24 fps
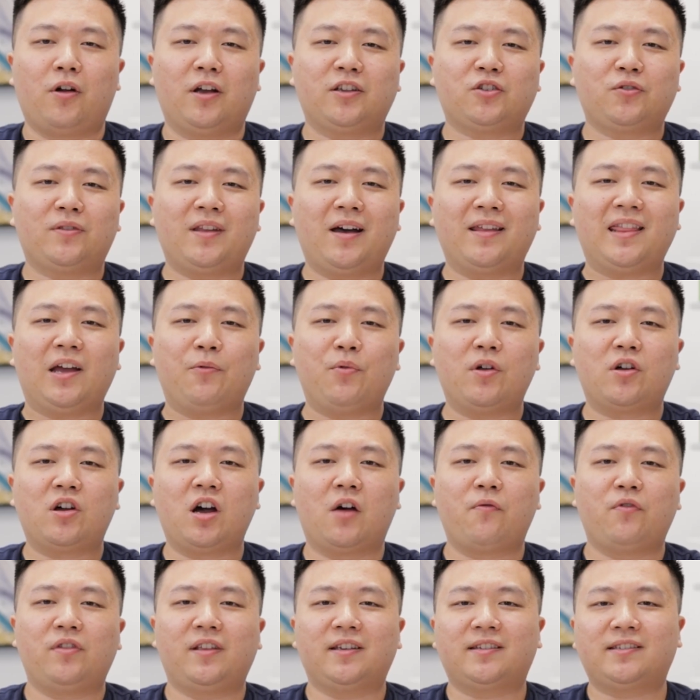All right, so now that we
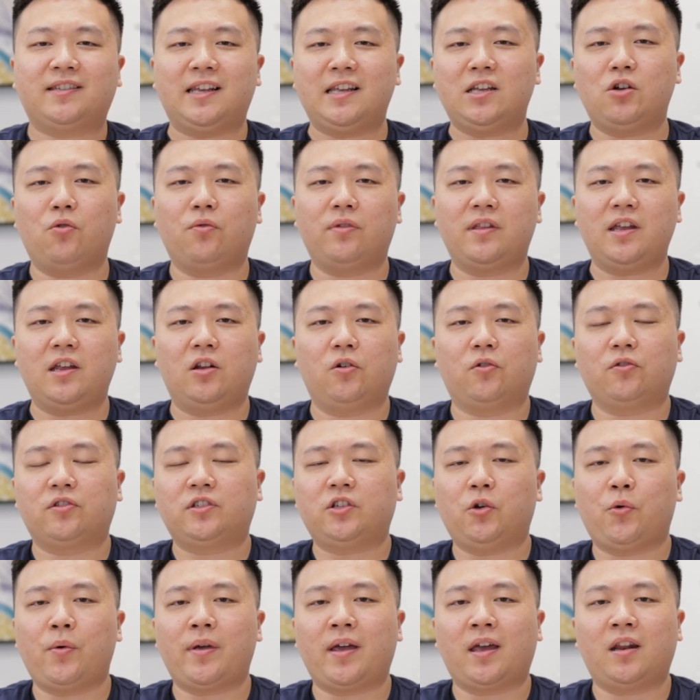covered the single needle
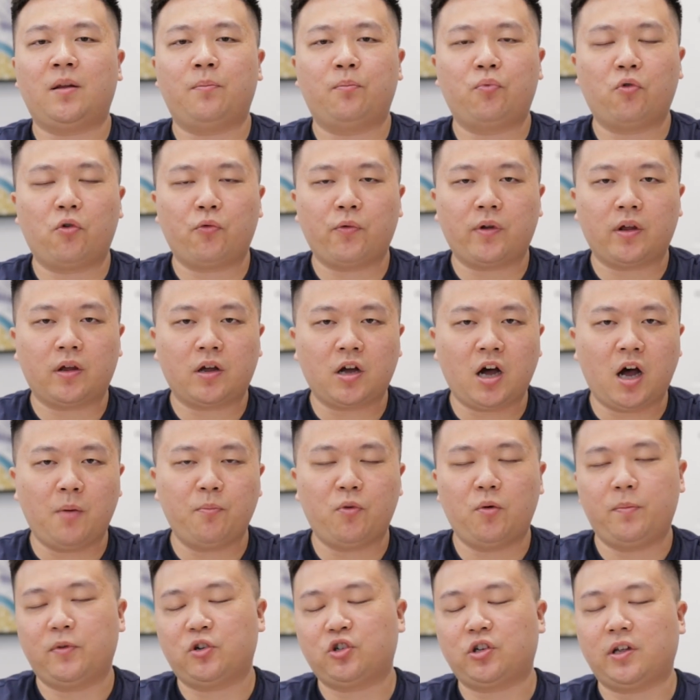sewing and embroidery
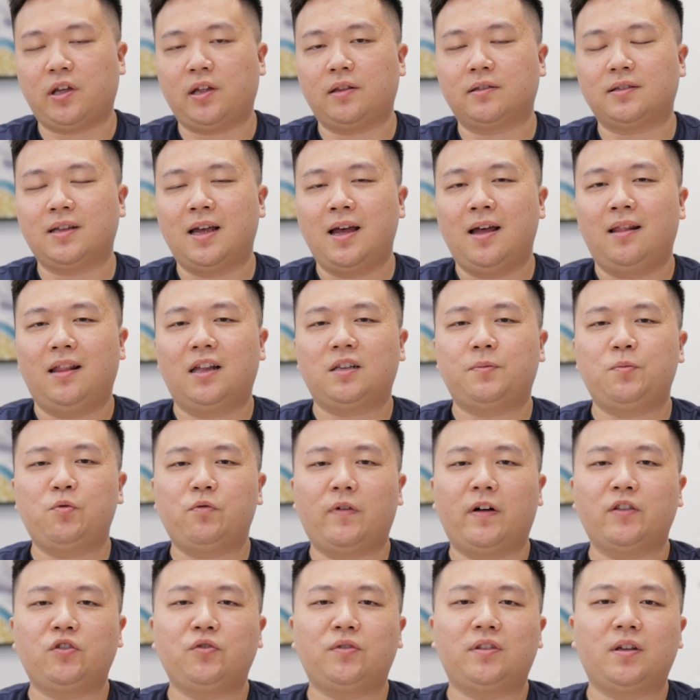combo machines, let's
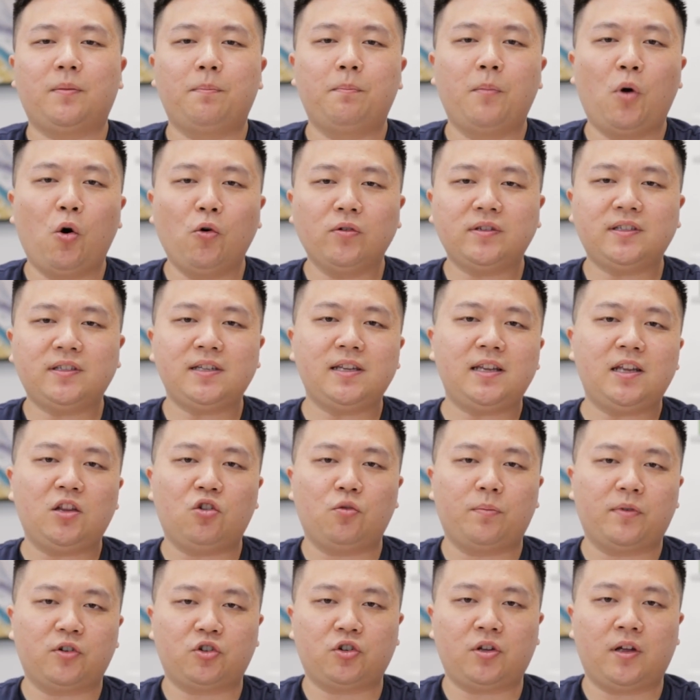move on to the
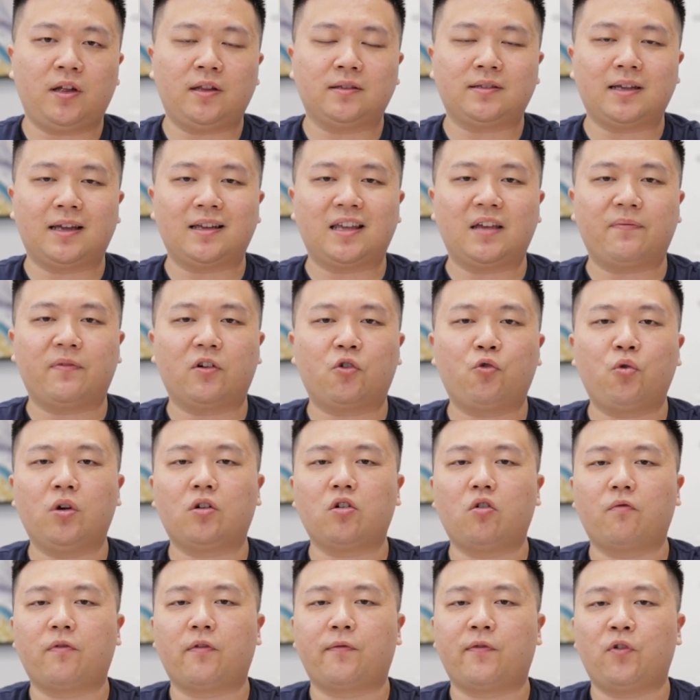multi-needle machines and give a quick
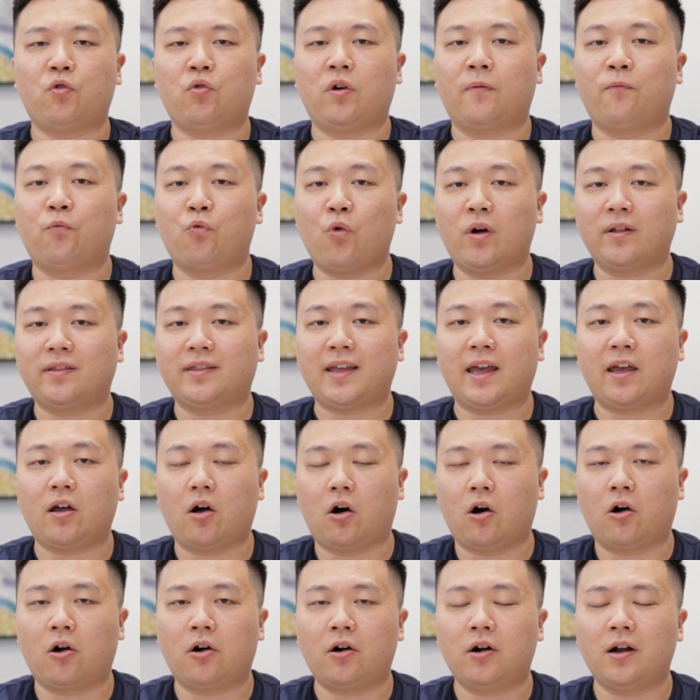overview of what they
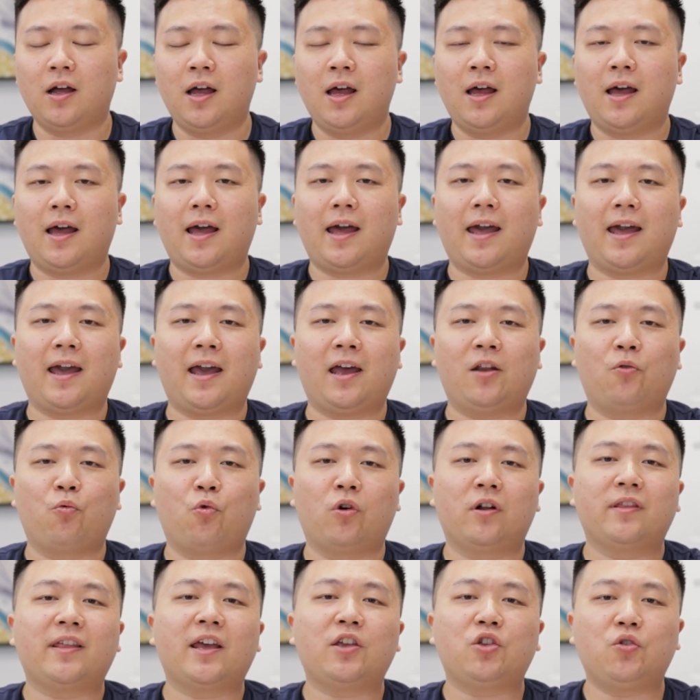are and what are they